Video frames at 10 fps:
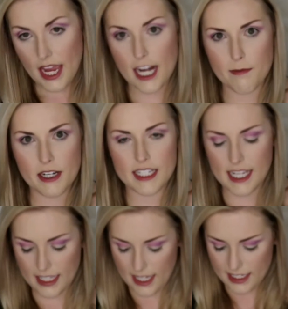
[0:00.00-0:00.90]
And I'm going to
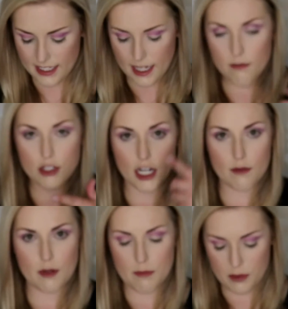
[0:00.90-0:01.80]
take that same
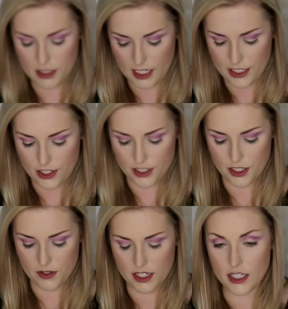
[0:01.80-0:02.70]
dark purple that I just
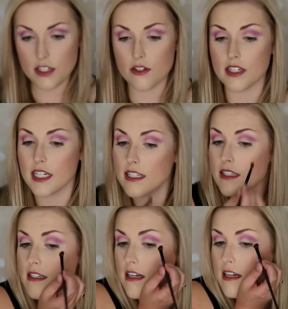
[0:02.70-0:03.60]
used in the crease